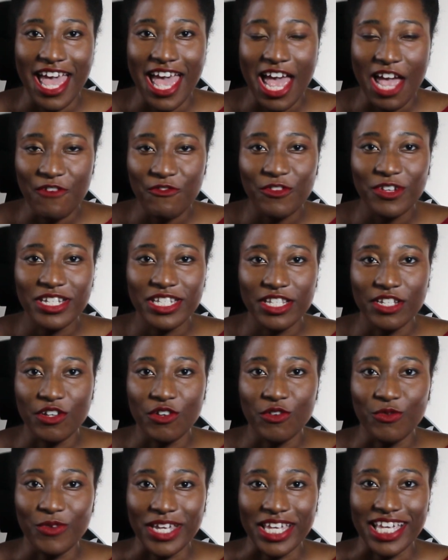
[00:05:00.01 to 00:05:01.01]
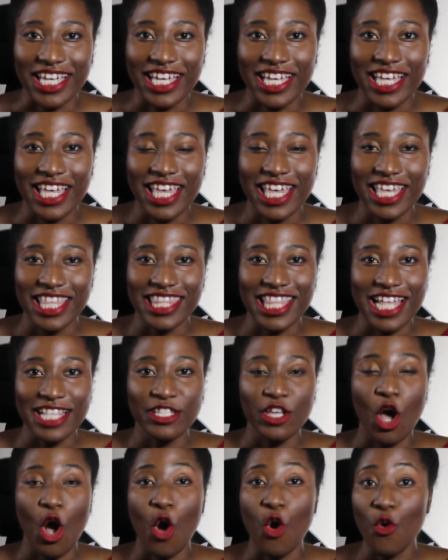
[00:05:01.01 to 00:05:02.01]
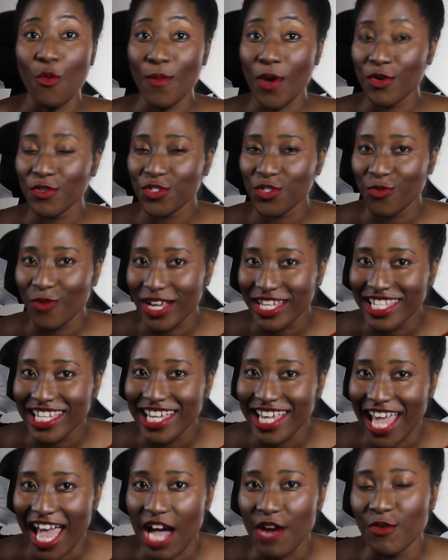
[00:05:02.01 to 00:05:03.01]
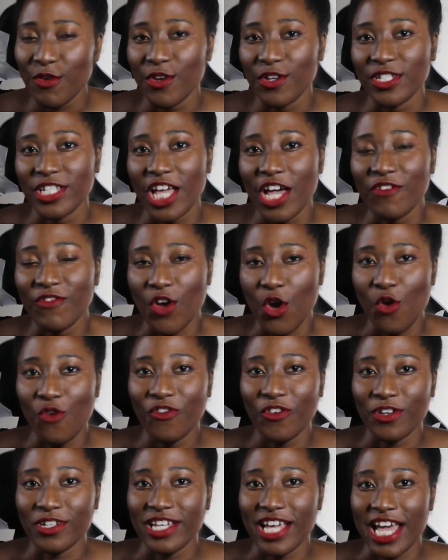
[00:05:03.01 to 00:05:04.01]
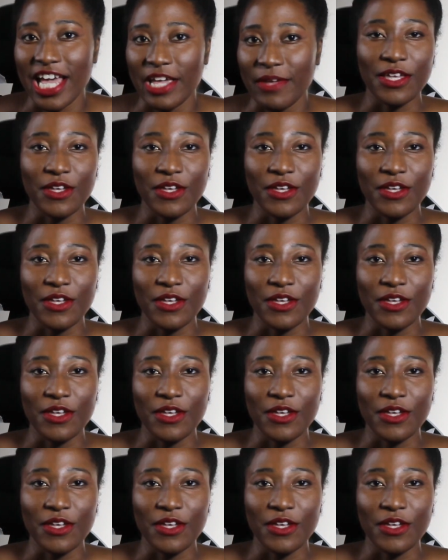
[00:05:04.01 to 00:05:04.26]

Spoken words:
every single week. That's almost 20 hours of overtime.